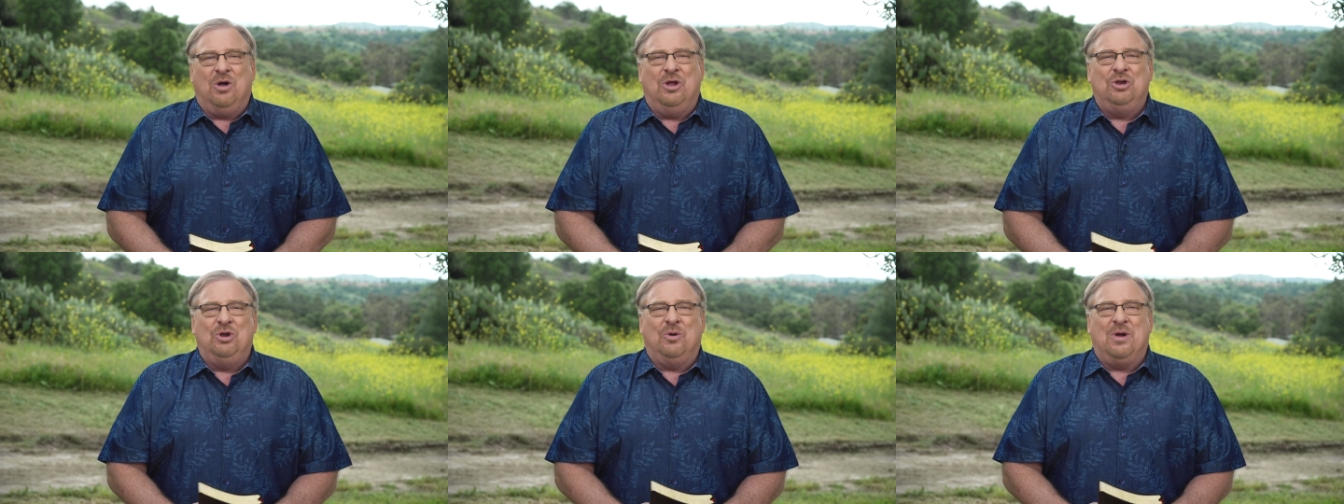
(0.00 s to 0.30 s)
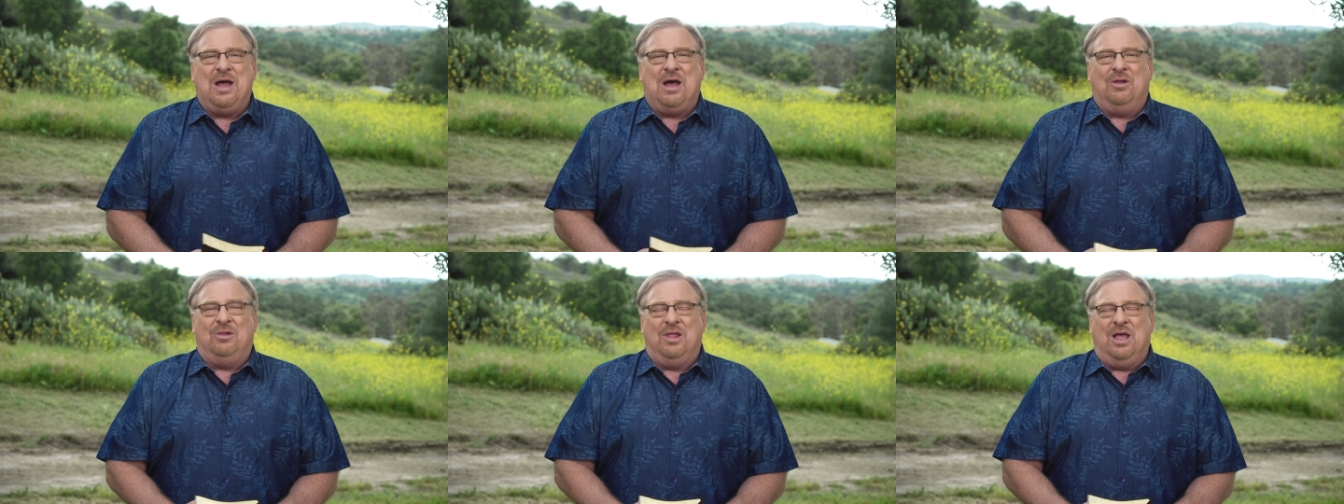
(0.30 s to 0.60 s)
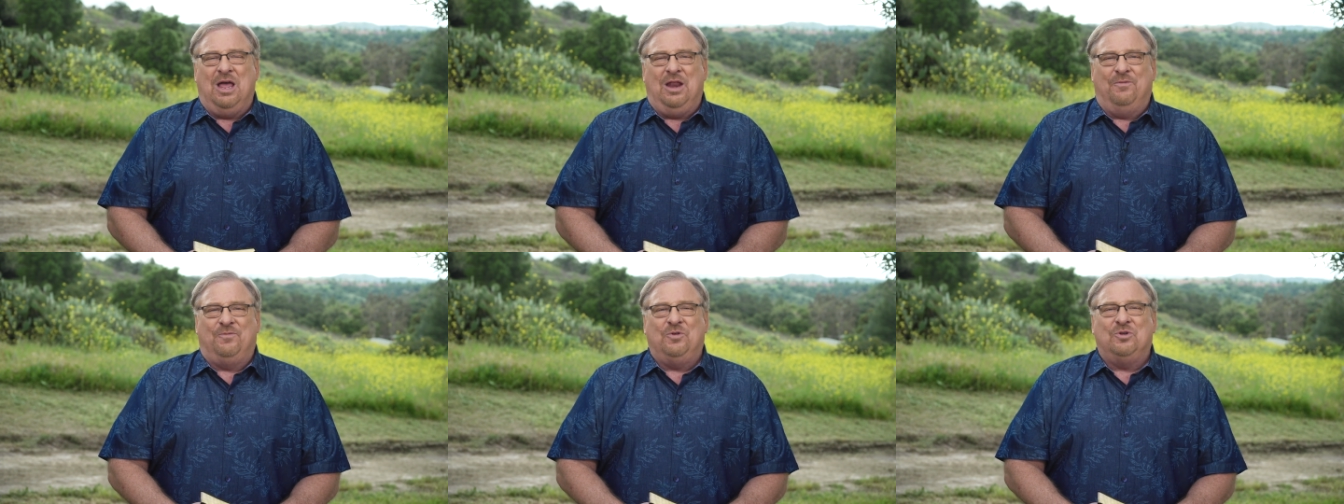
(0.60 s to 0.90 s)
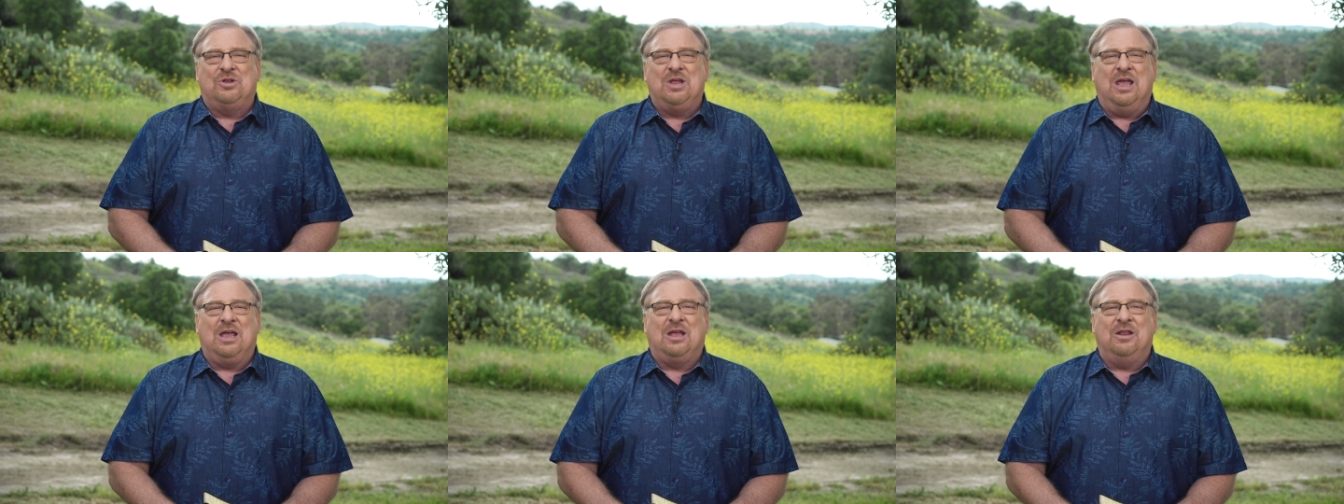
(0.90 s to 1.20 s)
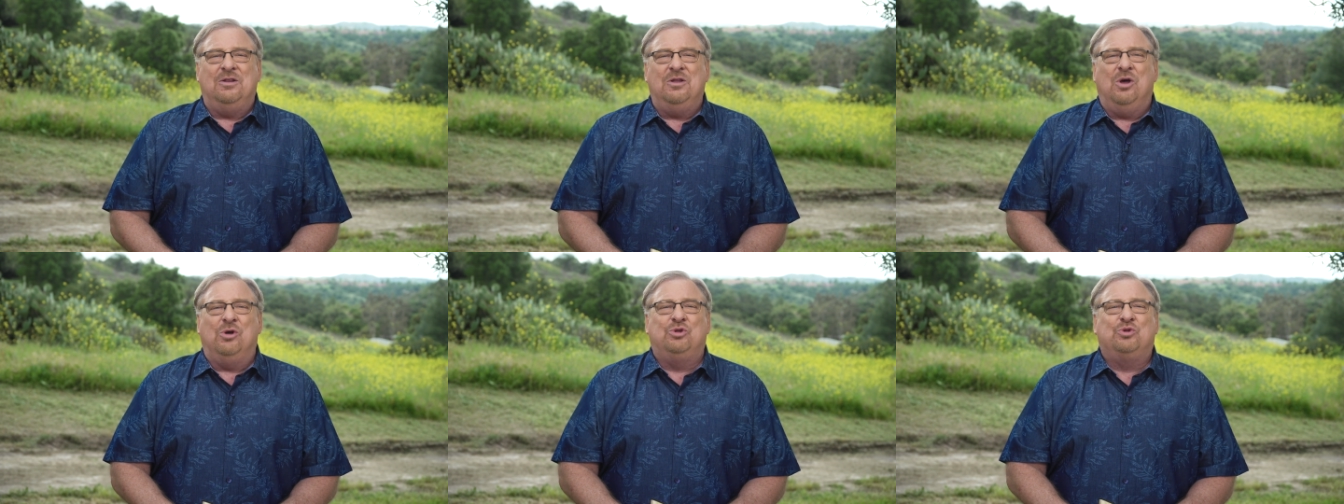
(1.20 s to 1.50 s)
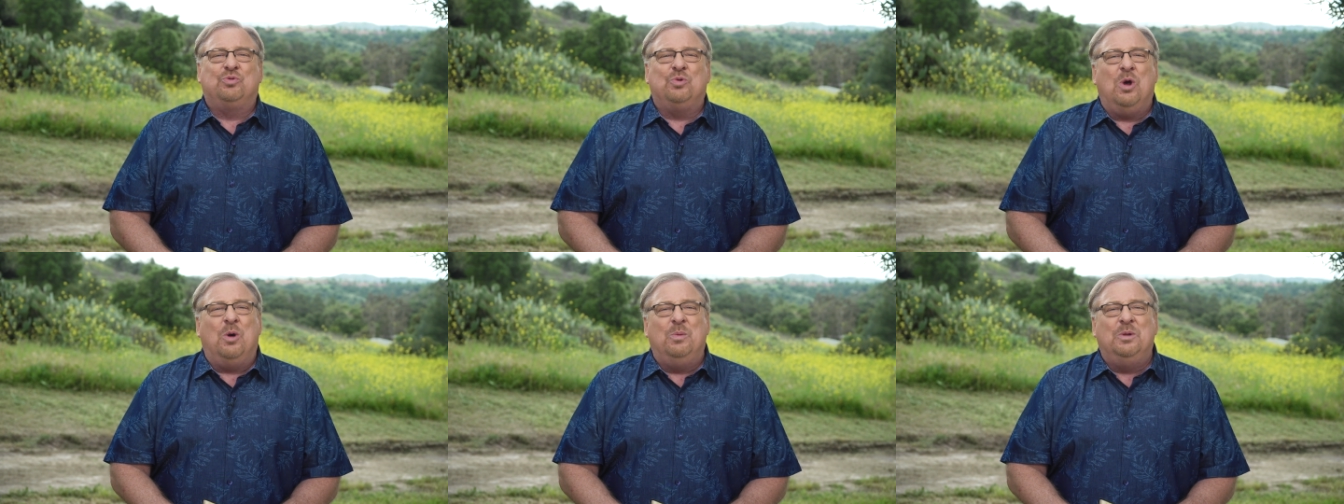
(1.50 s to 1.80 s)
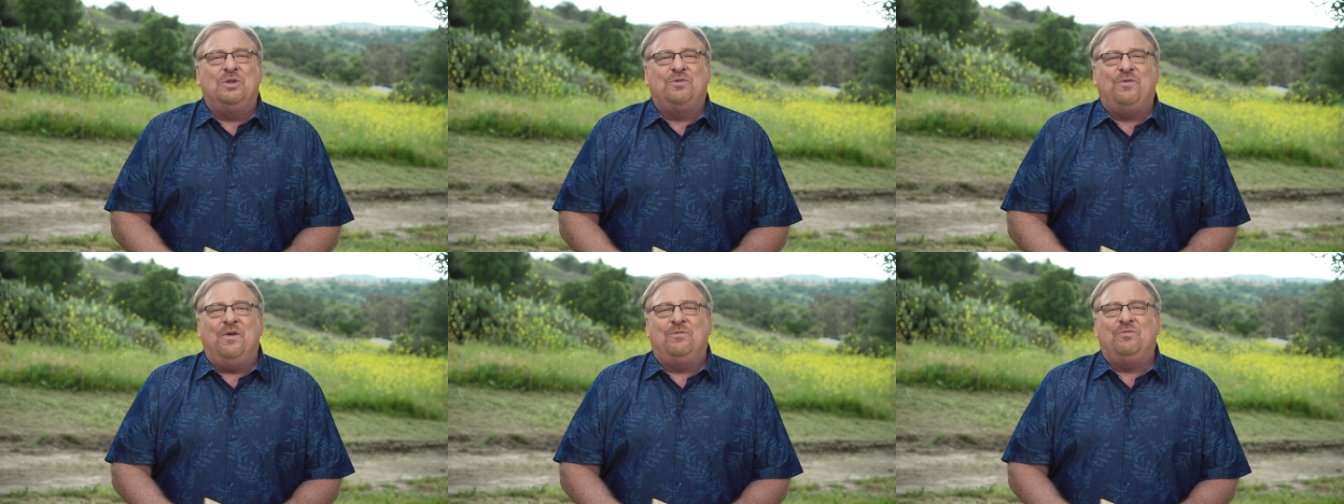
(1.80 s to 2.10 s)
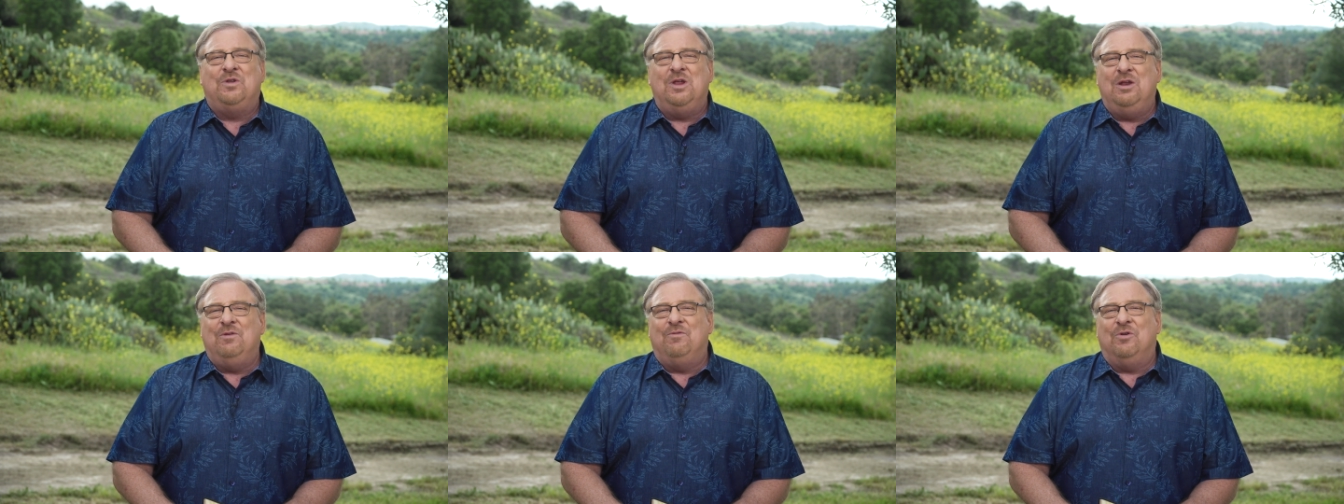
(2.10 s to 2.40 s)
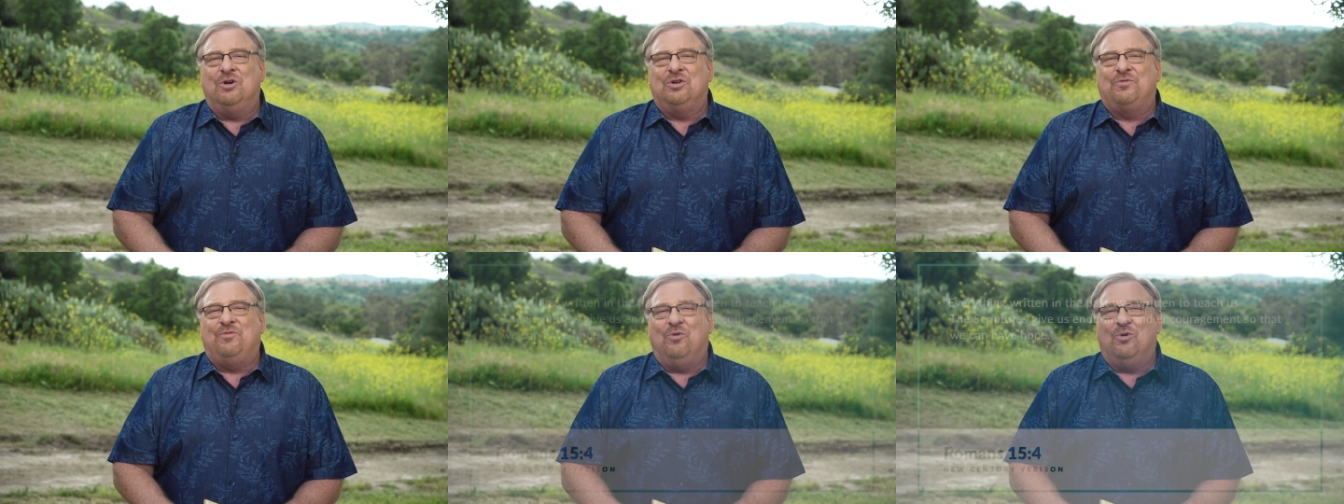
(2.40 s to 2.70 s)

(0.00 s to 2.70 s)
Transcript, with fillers: on your outline if you're taking notes. Romans 15, verse